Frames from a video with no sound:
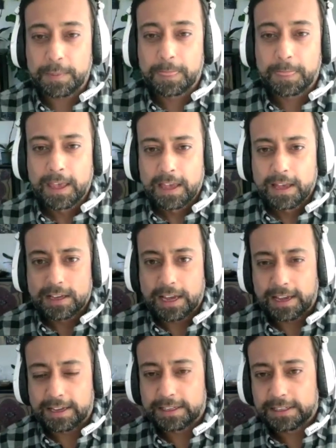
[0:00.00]
Okay,
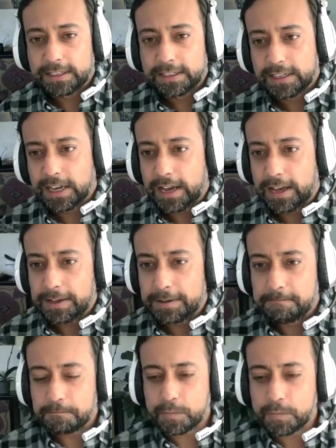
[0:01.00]
and
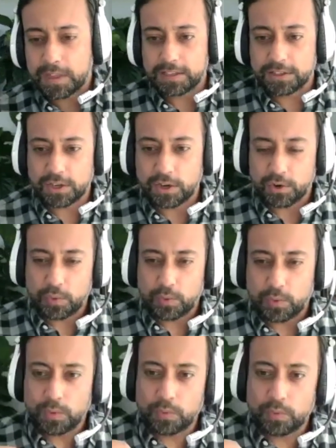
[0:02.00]

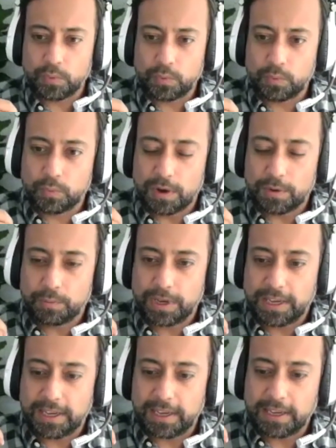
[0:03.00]
so what
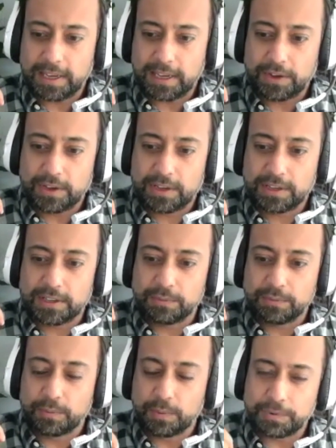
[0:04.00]
we've
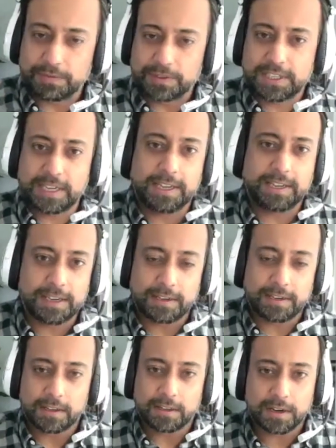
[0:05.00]
seen
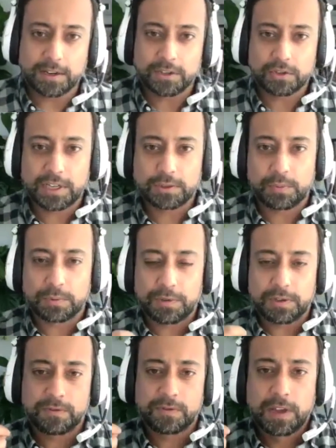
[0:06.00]
in other countries
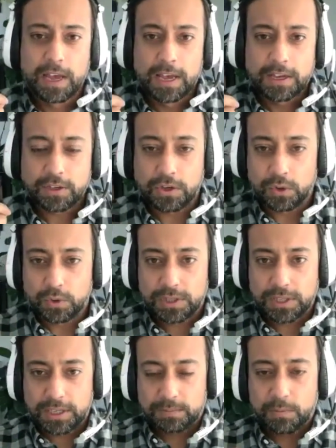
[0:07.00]
when we've
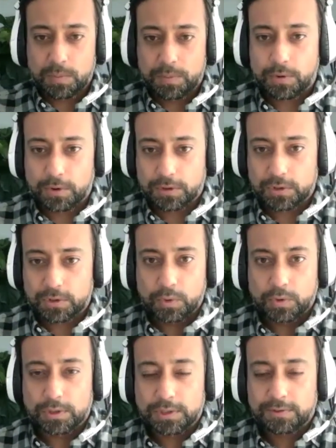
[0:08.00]
used these mobile
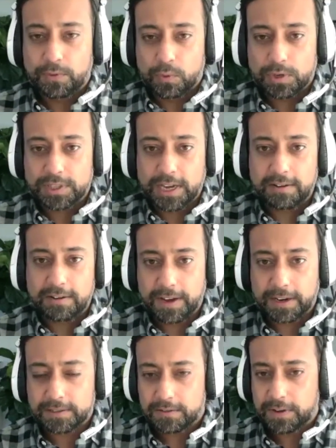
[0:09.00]
tools for side
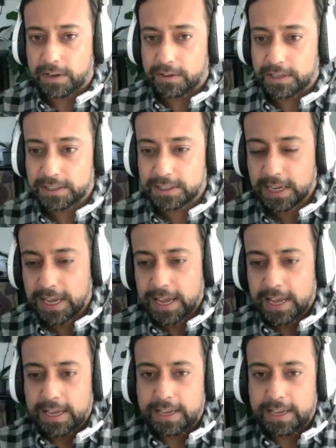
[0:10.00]
effect surveillance